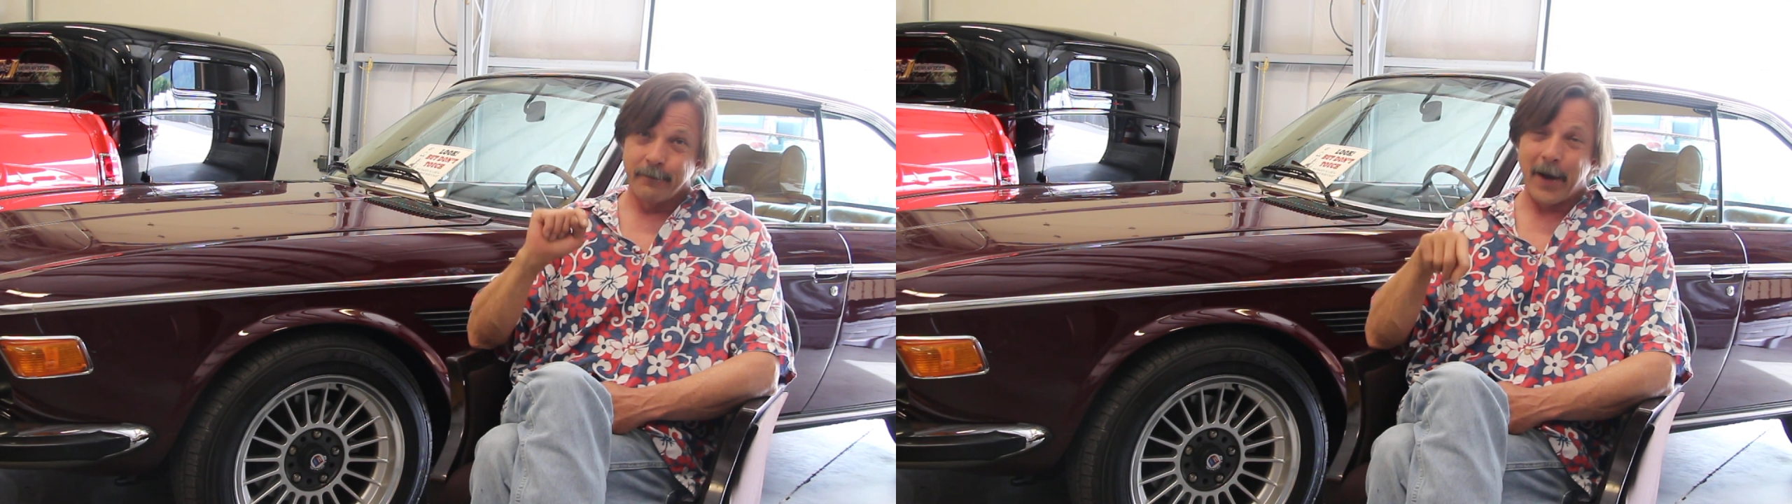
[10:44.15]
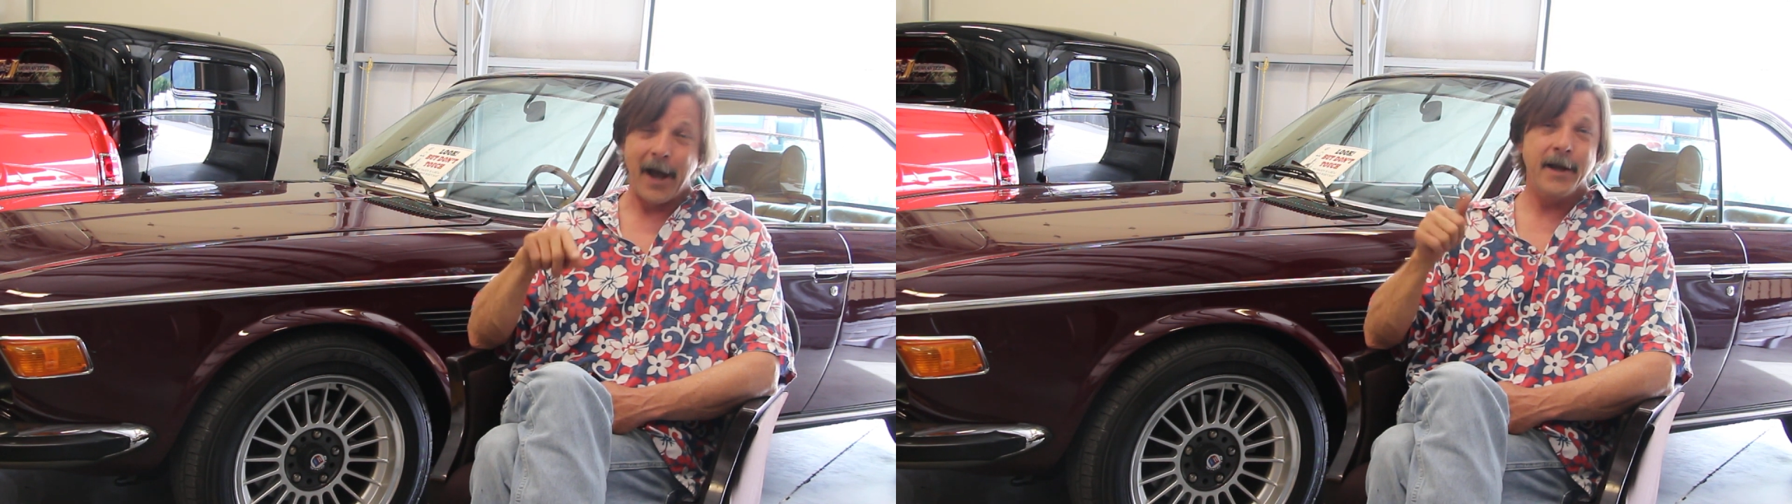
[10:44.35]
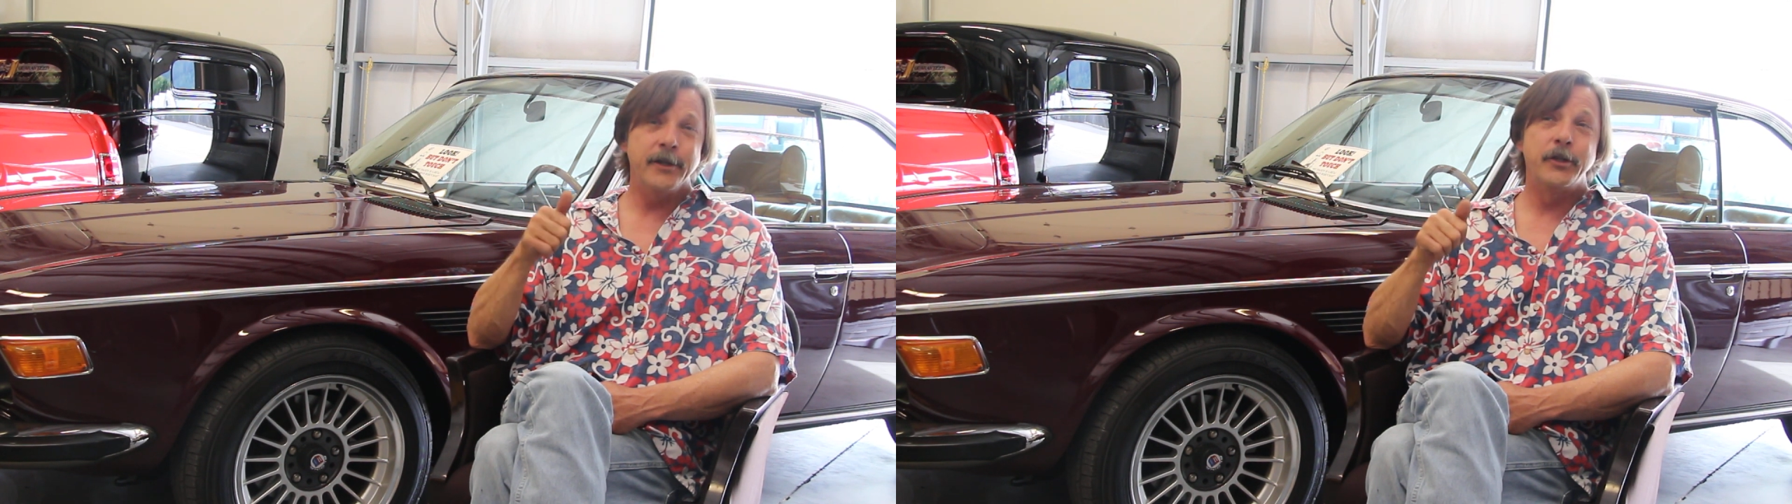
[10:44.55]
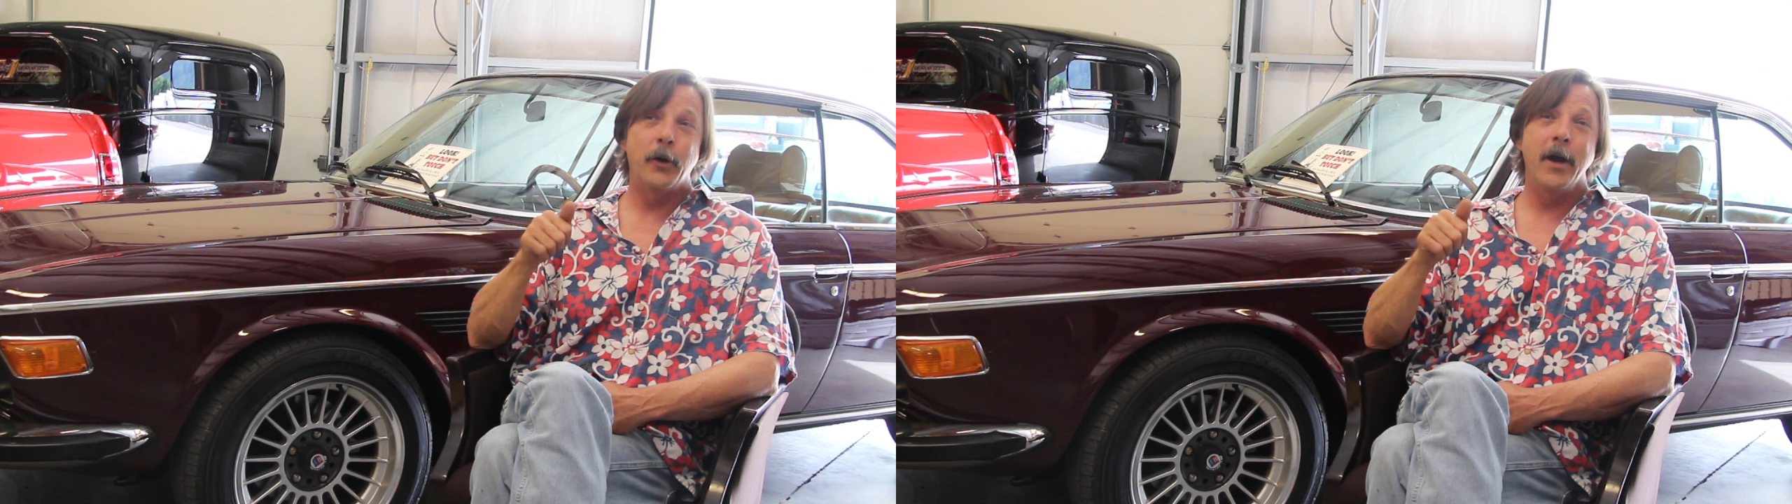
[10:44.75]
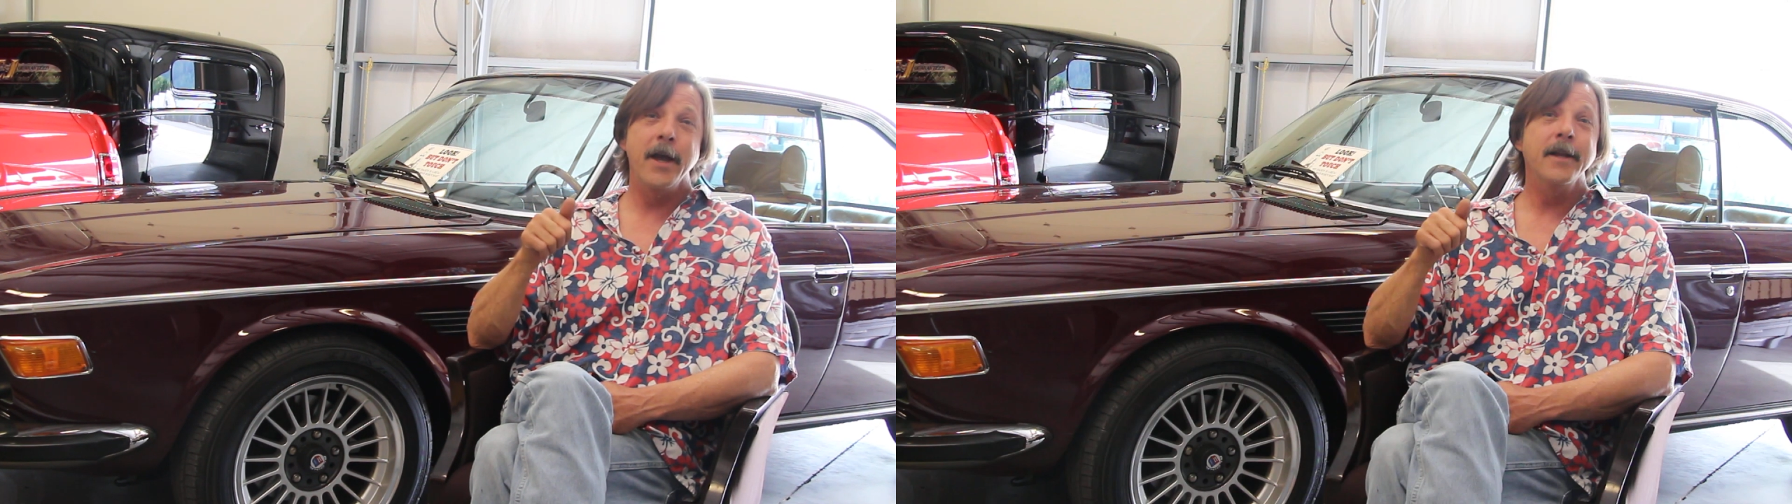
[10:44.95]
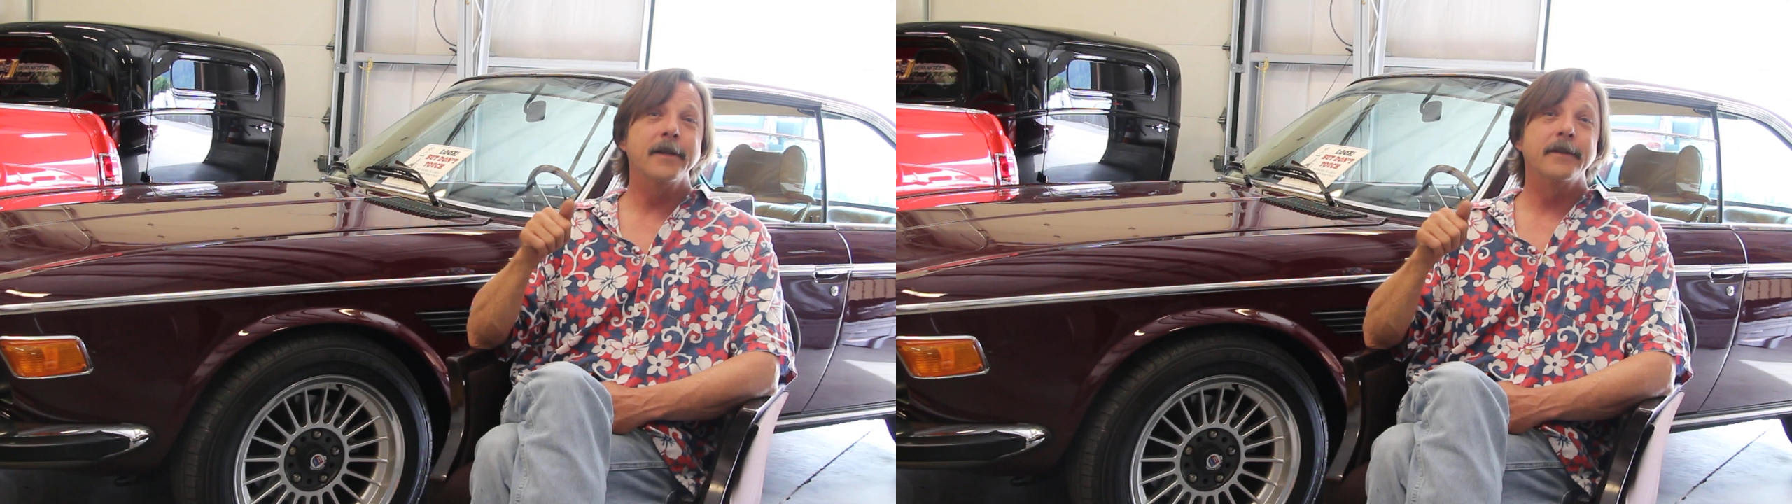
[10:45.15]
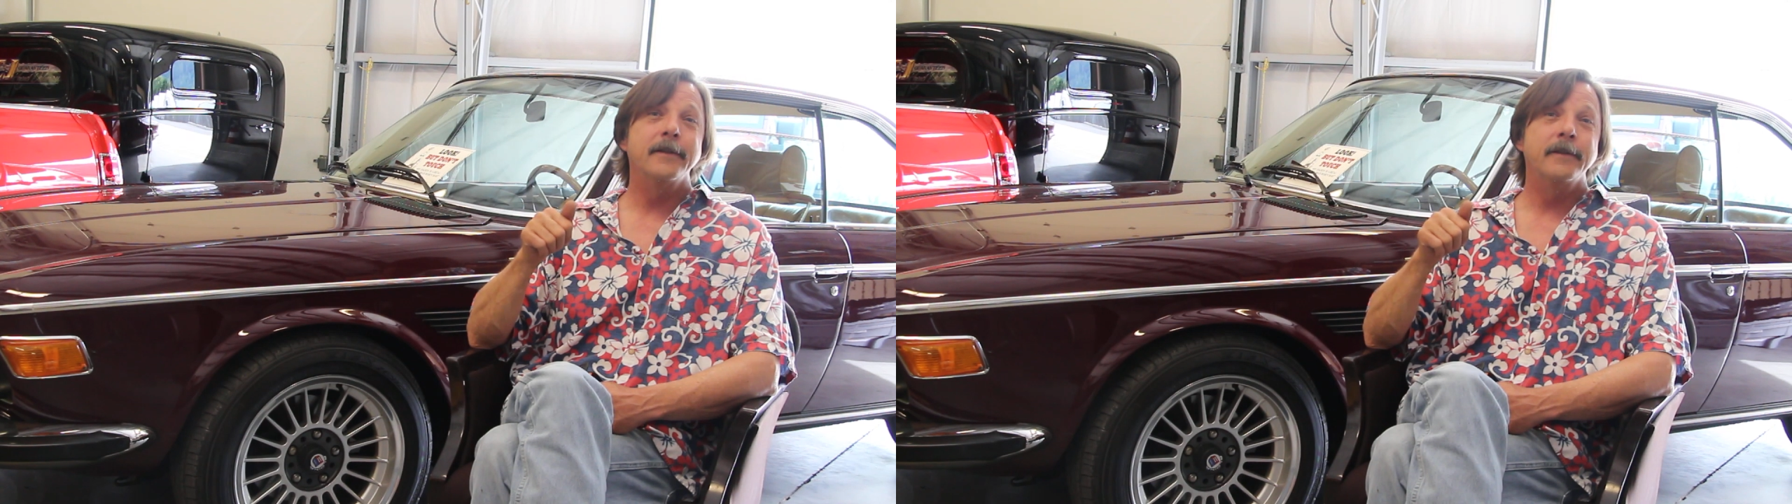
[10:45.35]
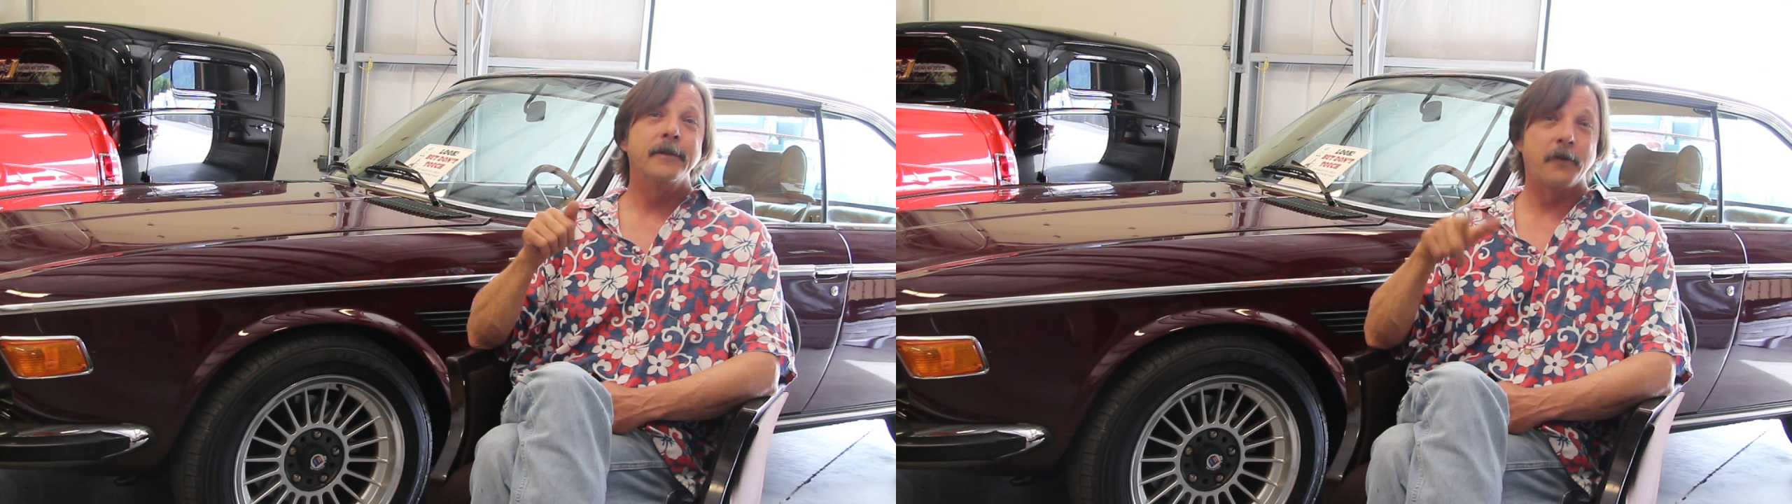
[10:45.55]
Buy it, enjoy it,
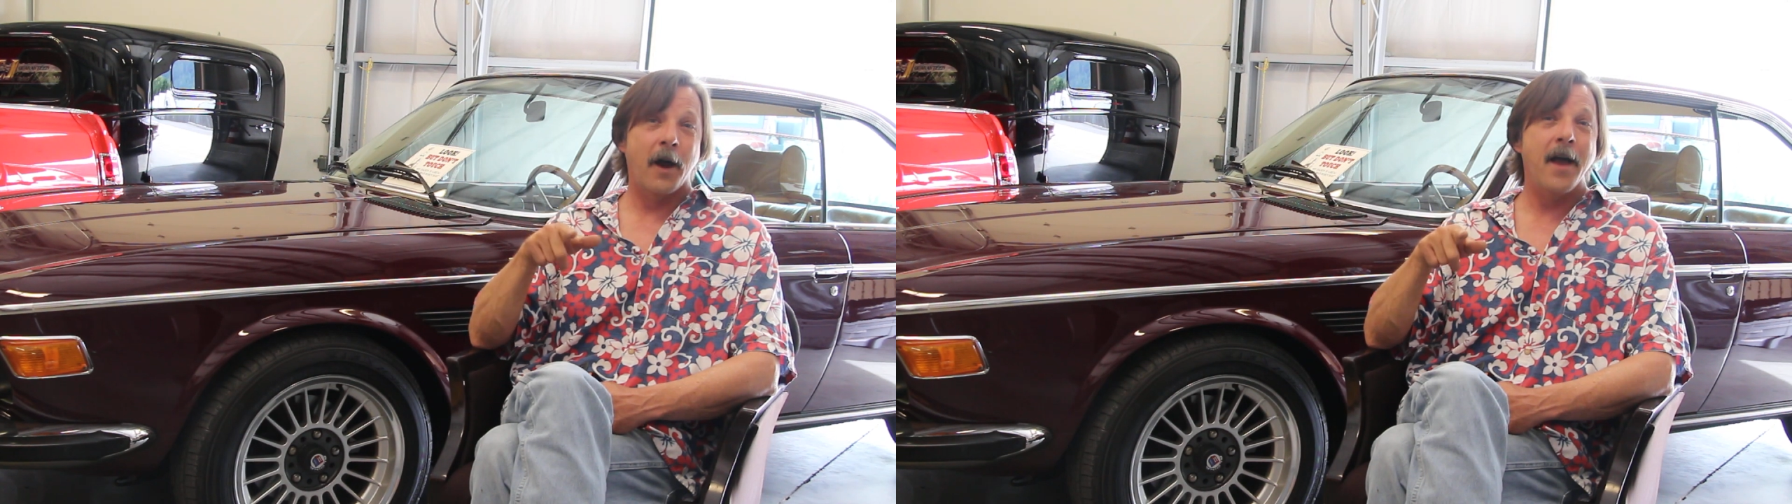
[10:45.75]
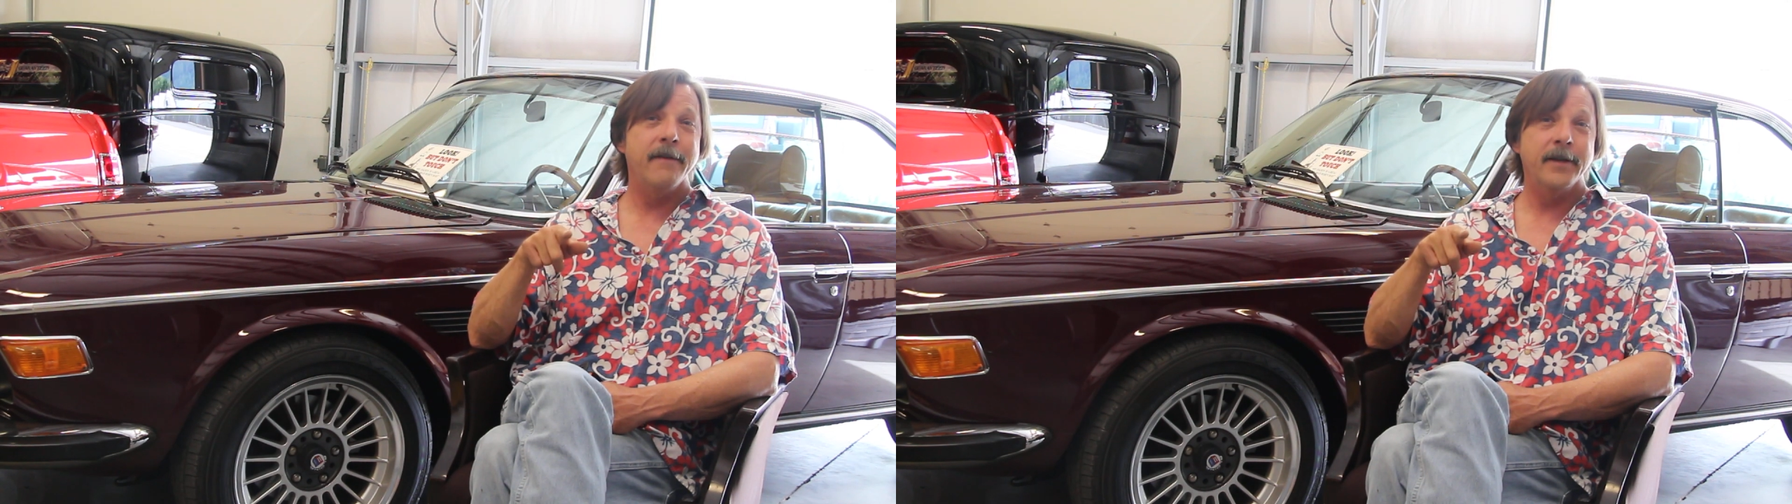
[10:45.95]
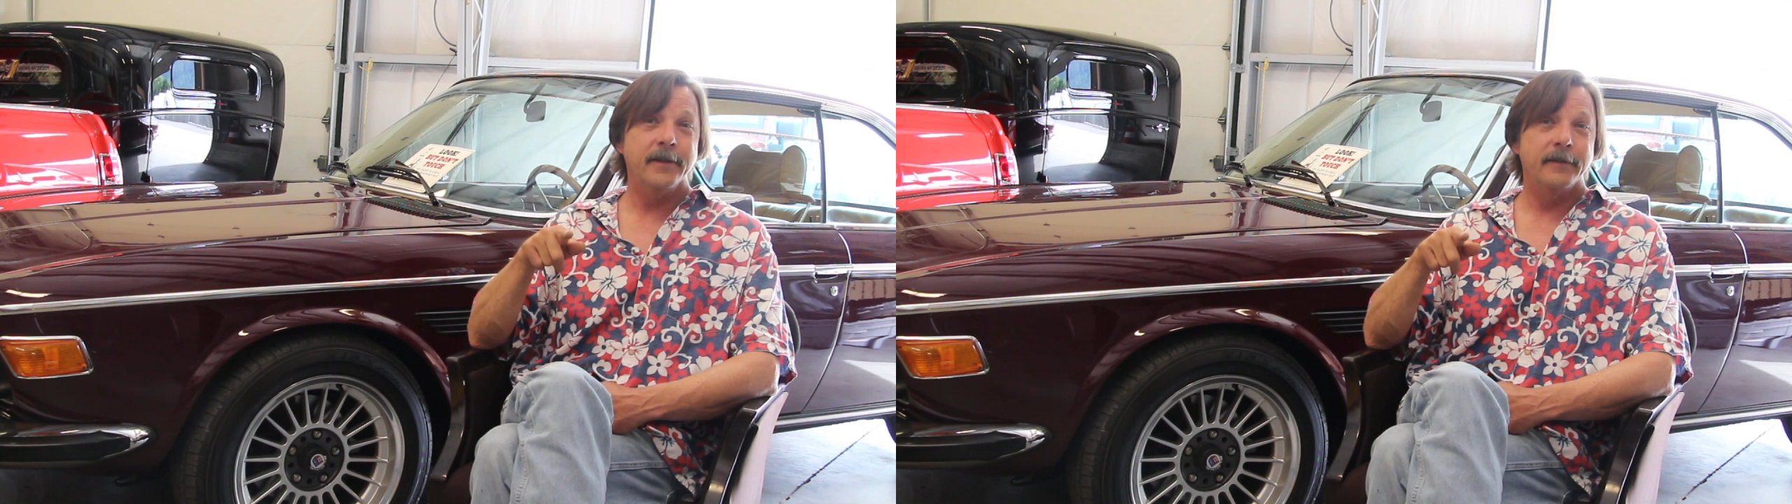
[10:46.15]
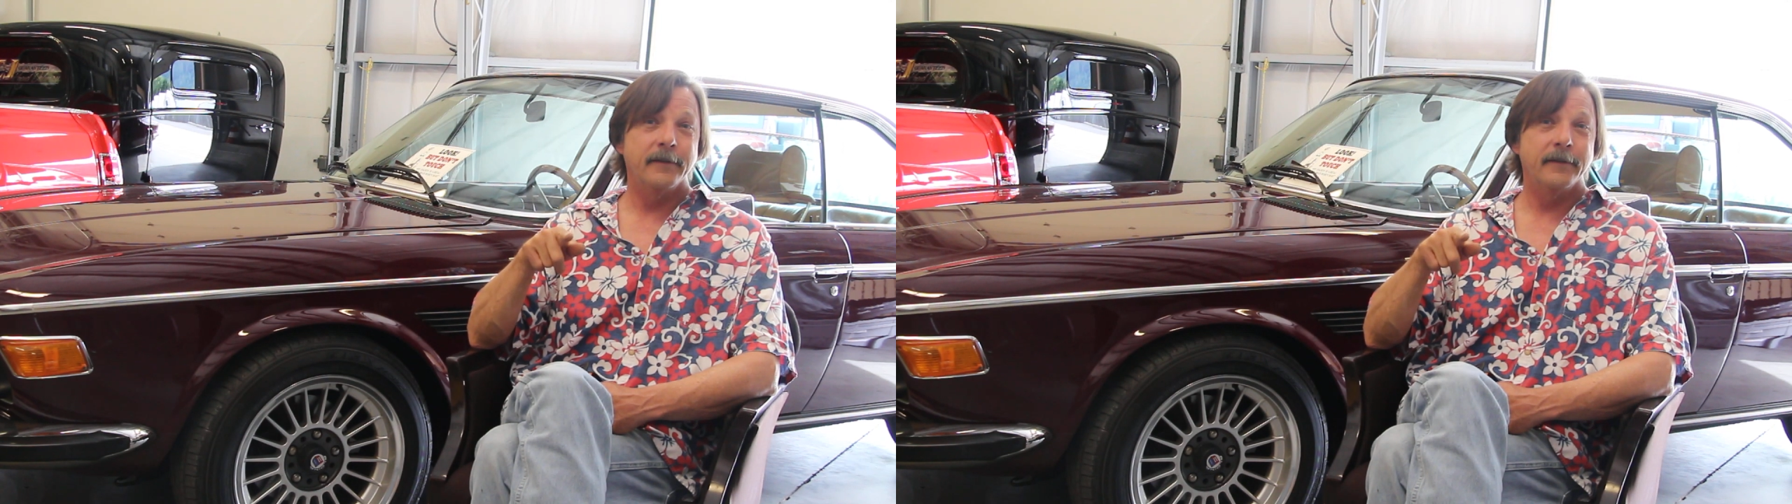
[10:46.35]
drive it.